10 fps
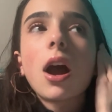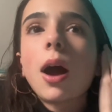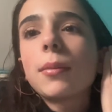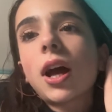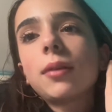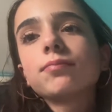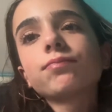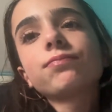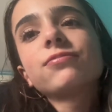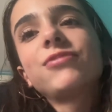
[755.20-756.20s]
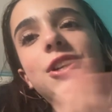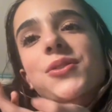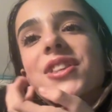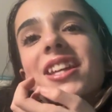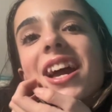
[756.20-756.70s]
I'm not finished
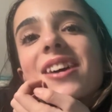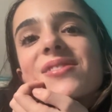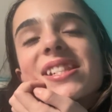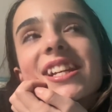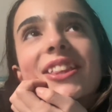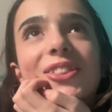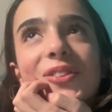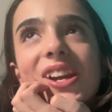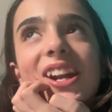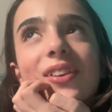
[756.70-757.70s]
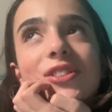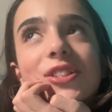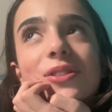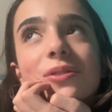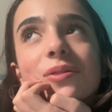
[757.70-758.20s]
with it yet. I'm on slide 3, and I have to
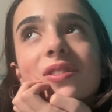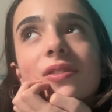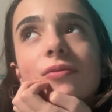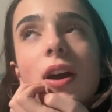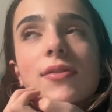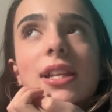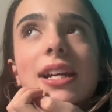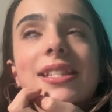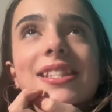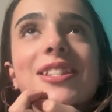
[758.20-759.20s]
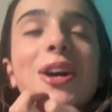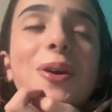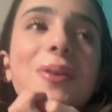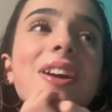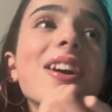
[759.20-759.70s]
do 5 slides,
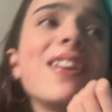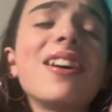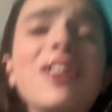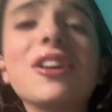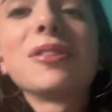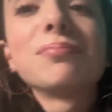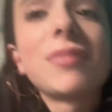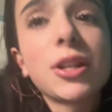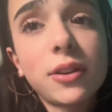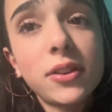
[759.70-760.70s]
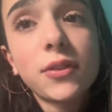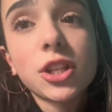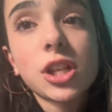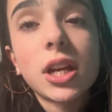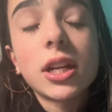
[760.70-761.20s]
so, I do have to
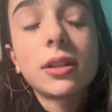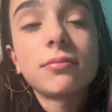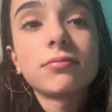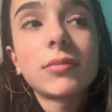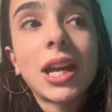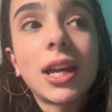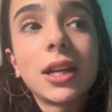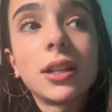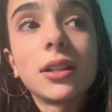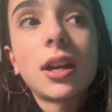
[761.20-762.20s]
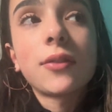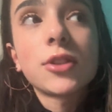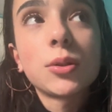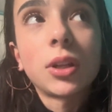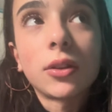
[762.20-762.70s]
finish it, and I have to
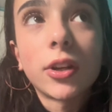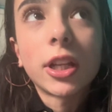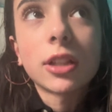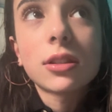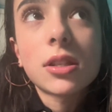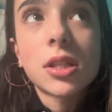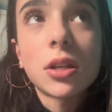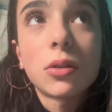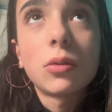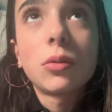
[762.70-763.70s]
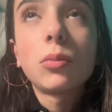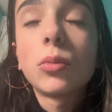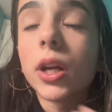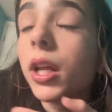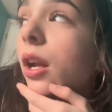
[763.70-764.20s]
do a lot of writing, so
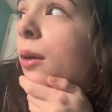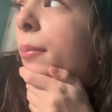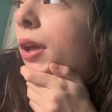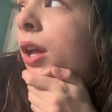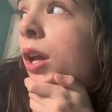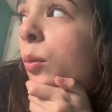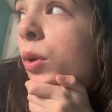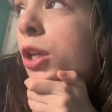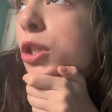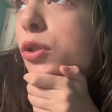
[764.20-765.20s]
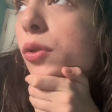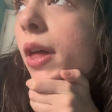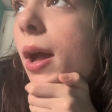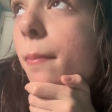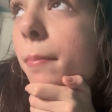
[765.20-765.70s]
we're gonna get up, and we're gonna go do
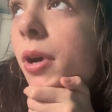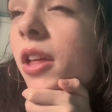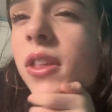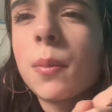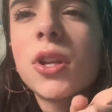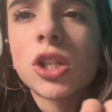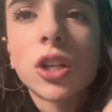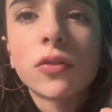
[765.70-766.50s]
that, but I think I'm gonna change